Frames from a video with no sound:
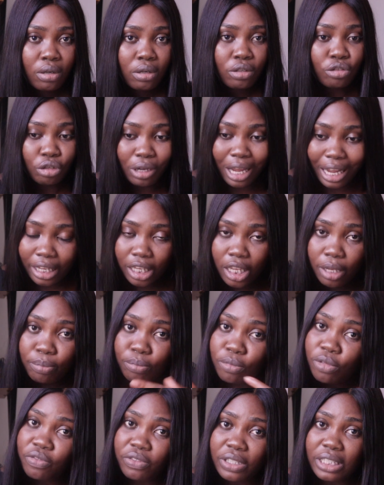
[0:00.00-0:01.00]
You can keep
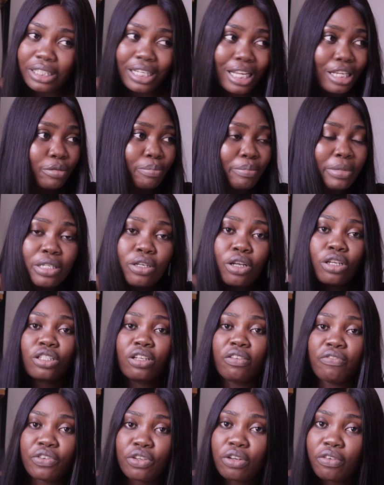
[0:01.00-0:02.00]
moving. There's millions
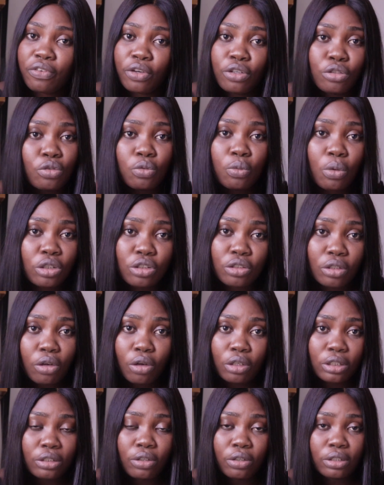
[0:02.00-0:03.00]
of videos for you to watch
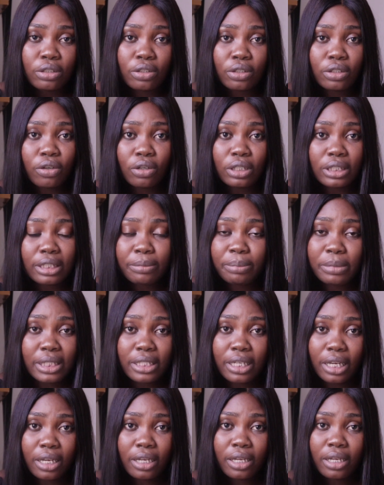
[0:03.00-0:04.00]
on the
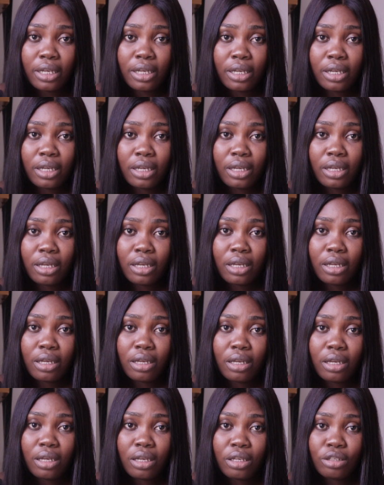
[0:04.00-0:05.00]
media.
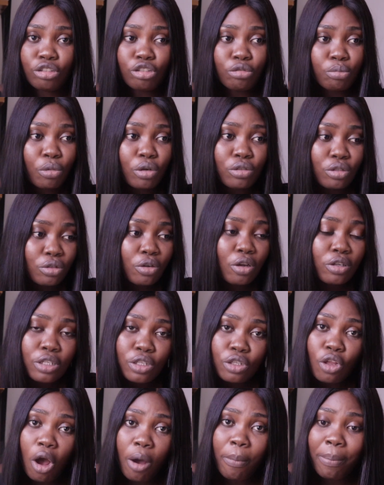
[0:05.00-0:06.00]
You must not
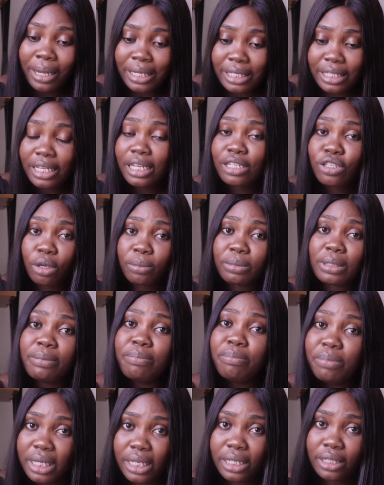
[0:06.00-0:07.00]
stop and say
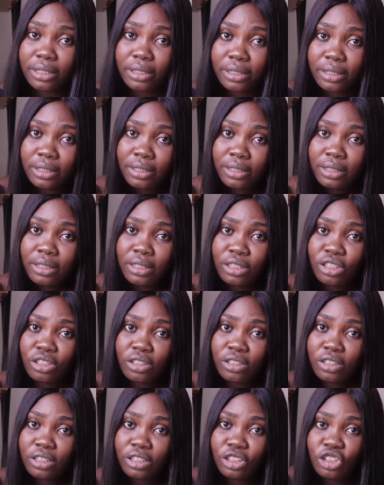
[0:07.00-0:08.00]
something mean.
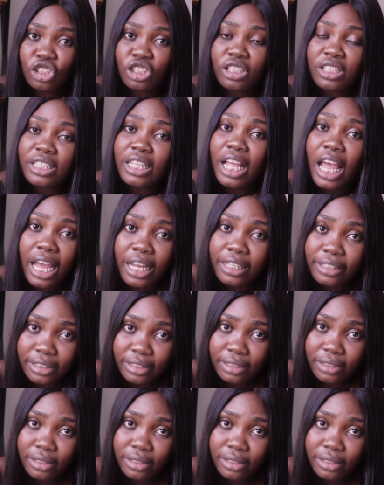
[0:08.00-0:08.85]
She's dead.